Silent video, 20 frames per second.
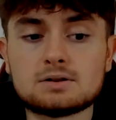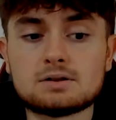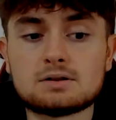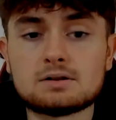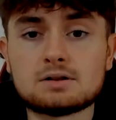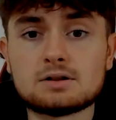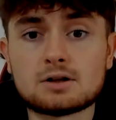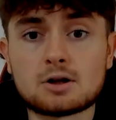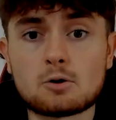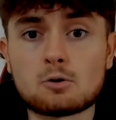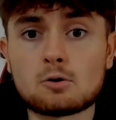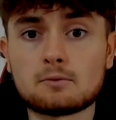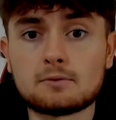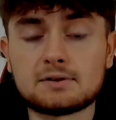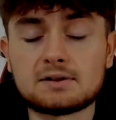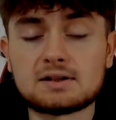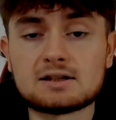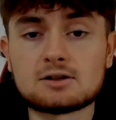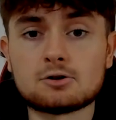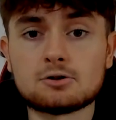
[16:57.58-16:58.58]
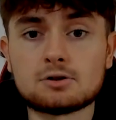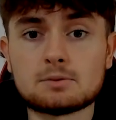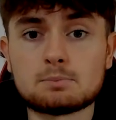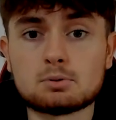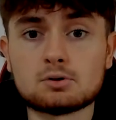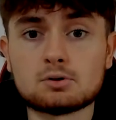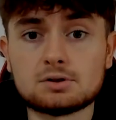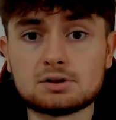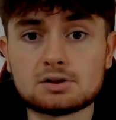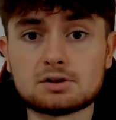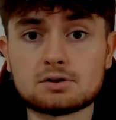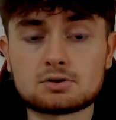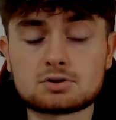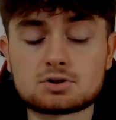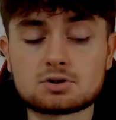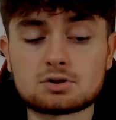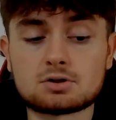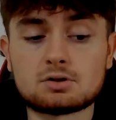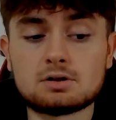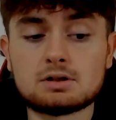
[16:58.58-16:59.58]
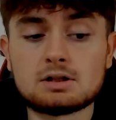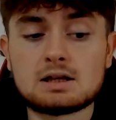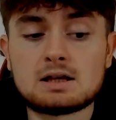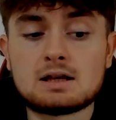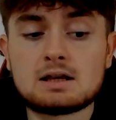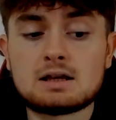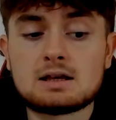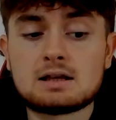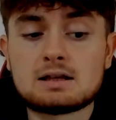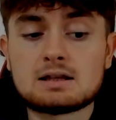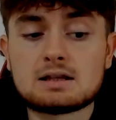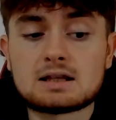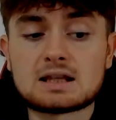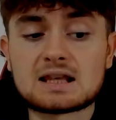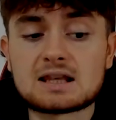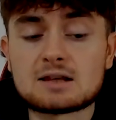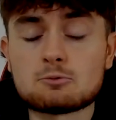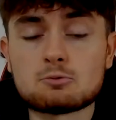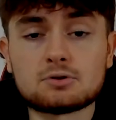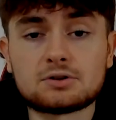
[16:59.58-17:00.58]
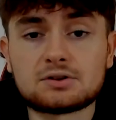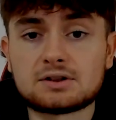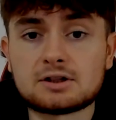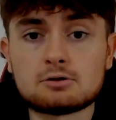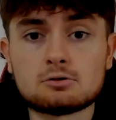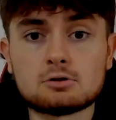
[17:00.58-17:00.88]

obviously he got the point deduction, he was still